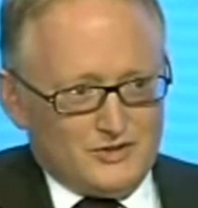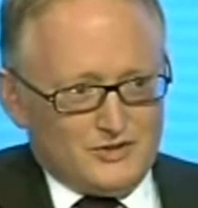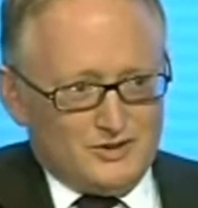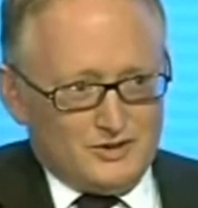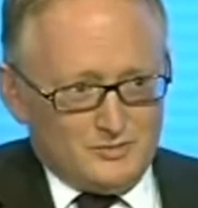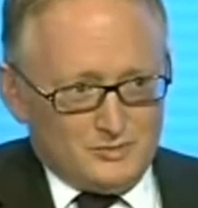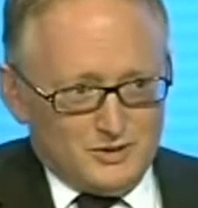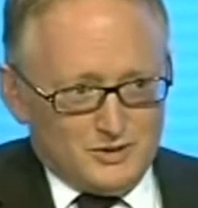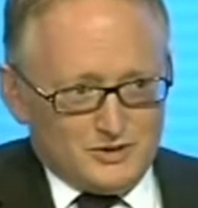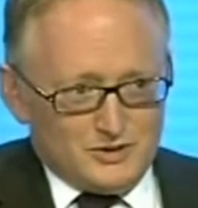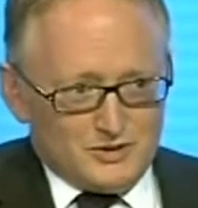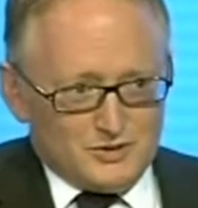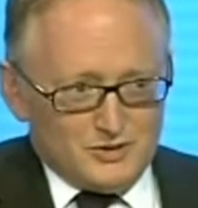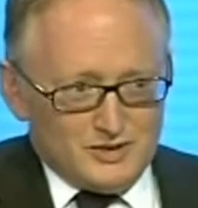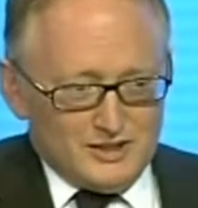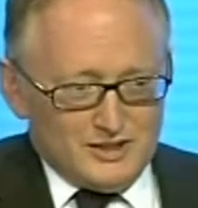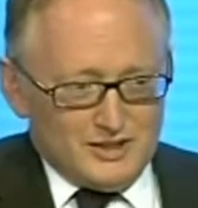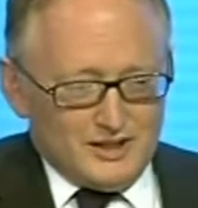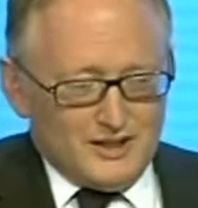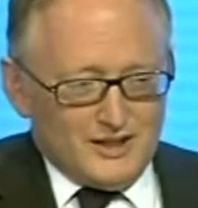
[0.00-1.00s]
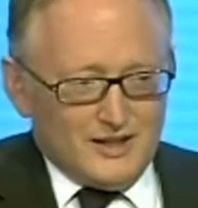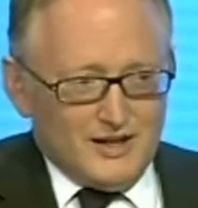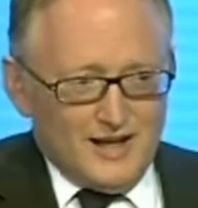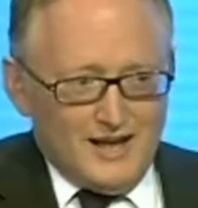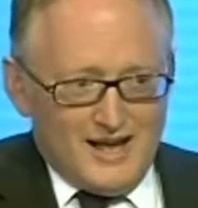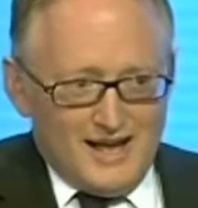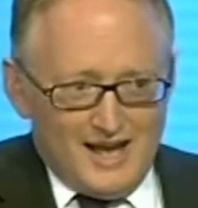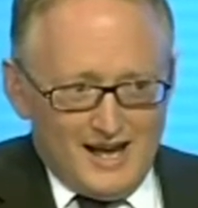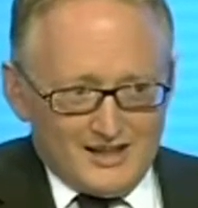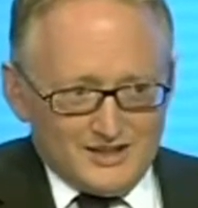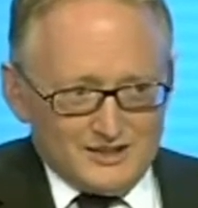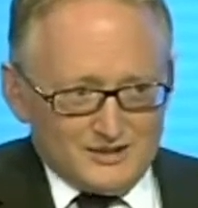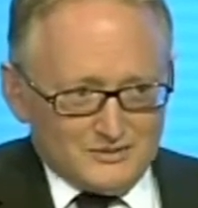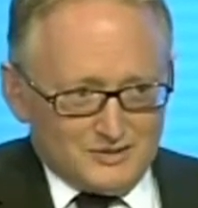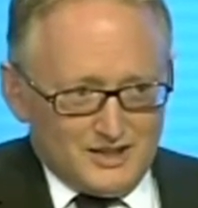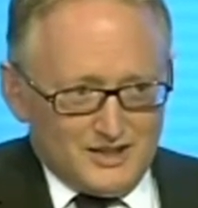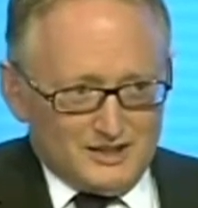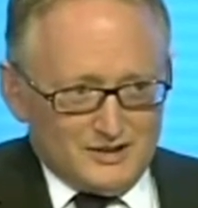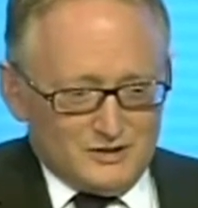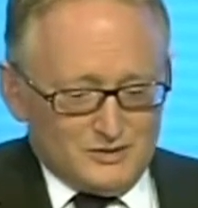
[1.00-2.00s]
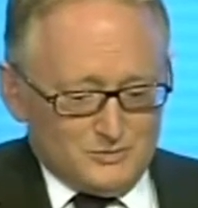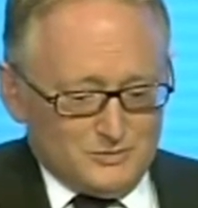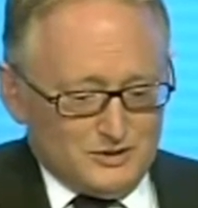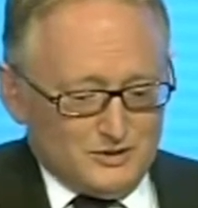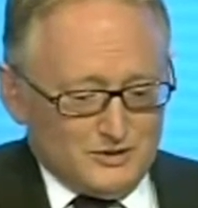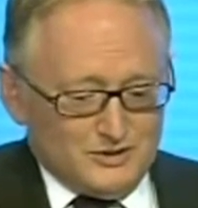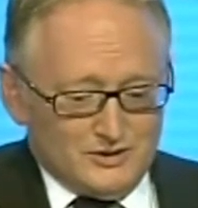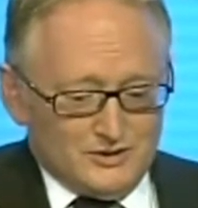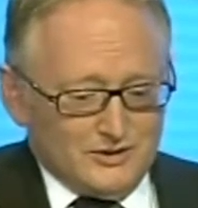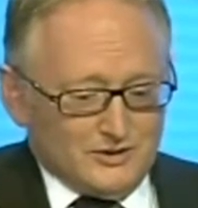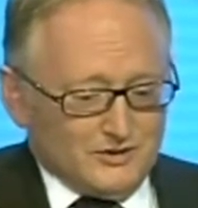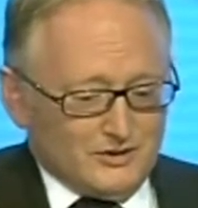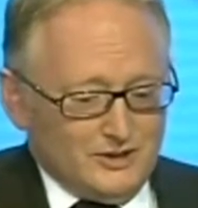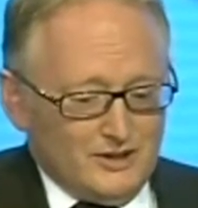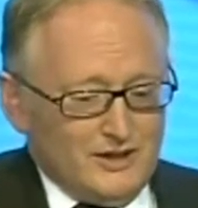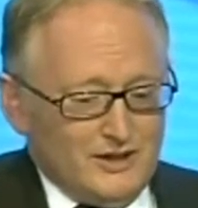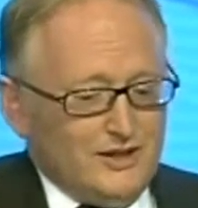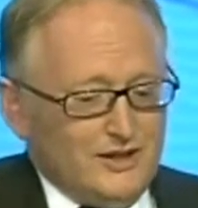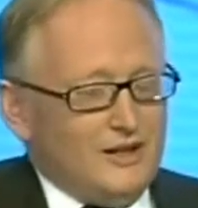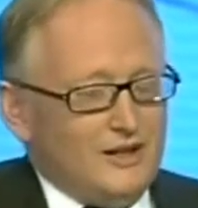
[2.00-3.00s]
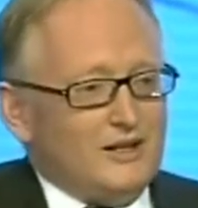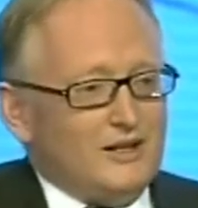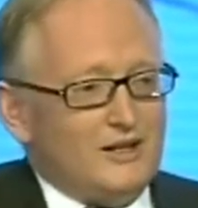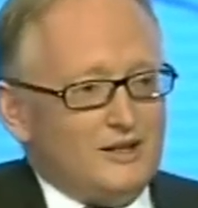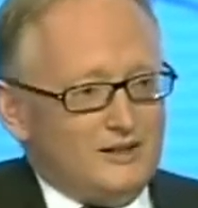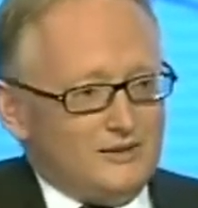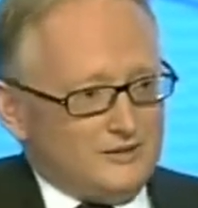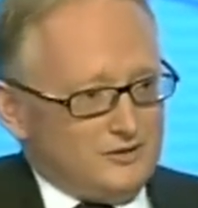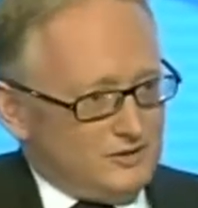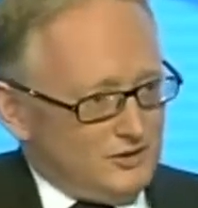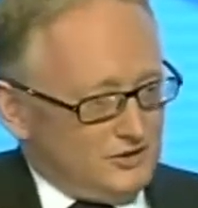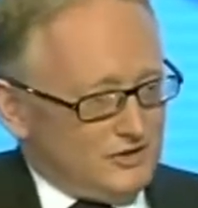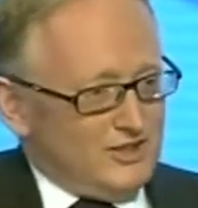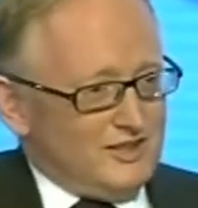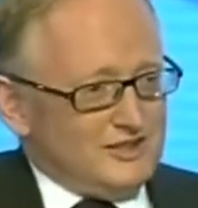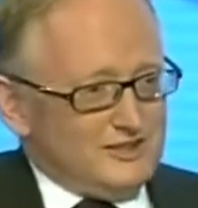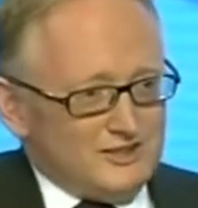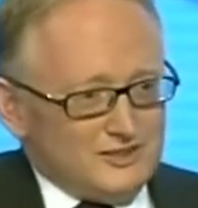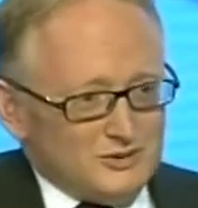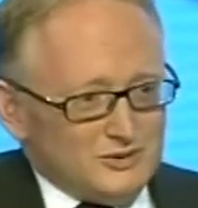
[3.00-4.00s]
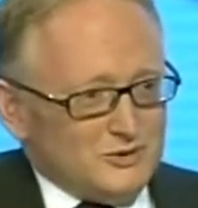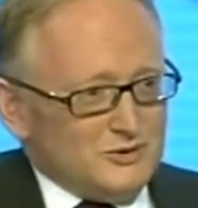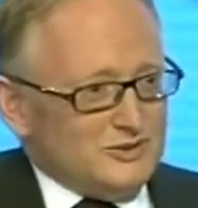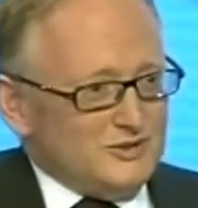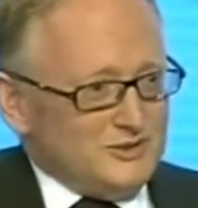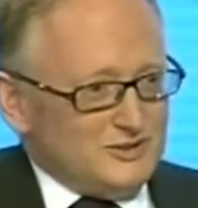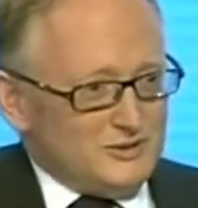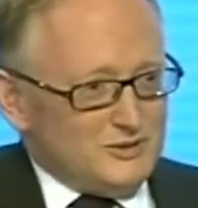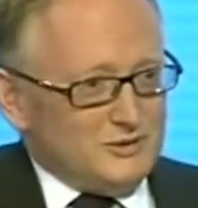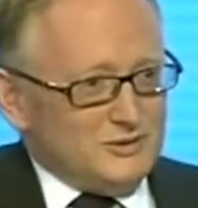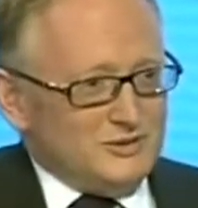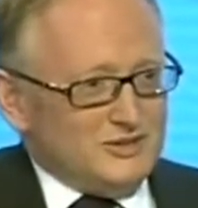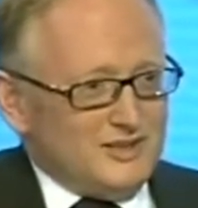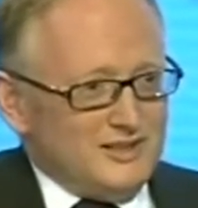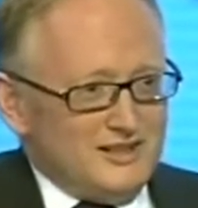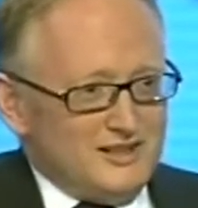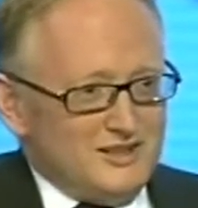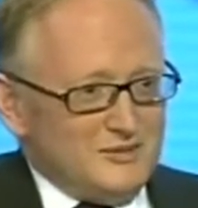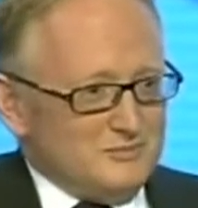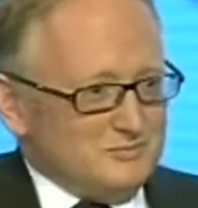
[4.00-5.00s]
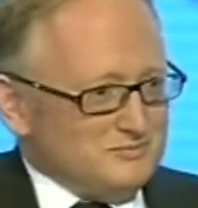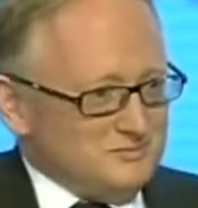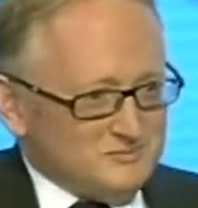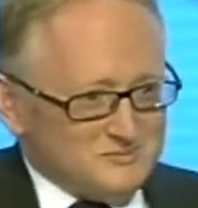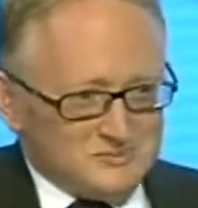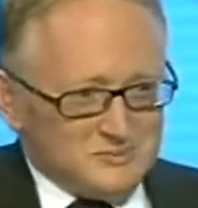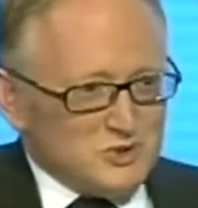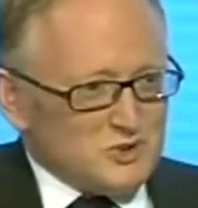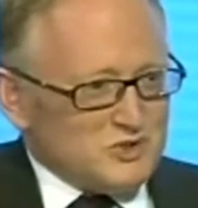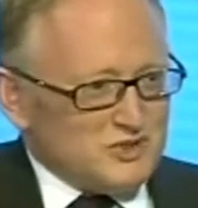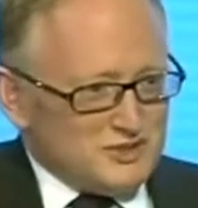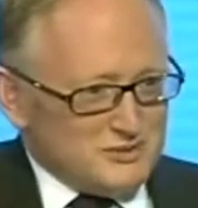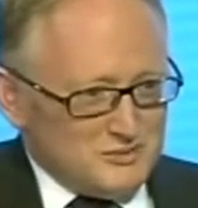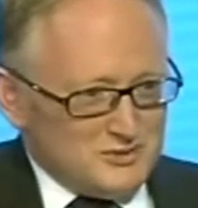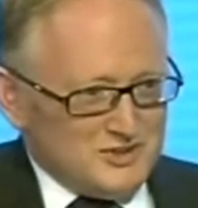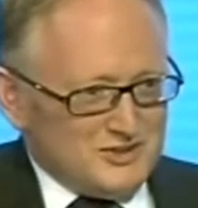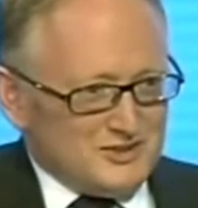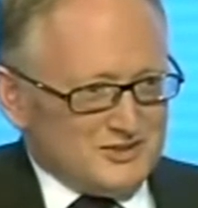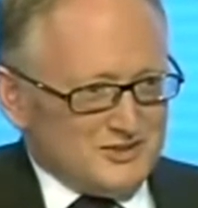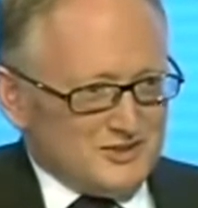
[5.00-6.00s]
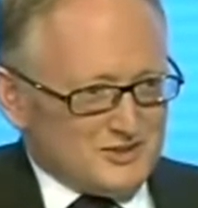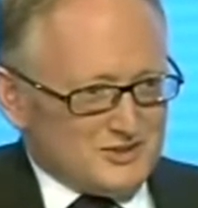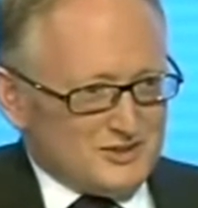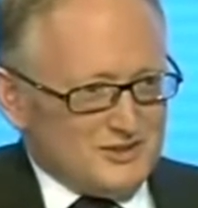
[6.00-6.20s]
So the brokers really are adding value beyond just taking an order or pushing a particular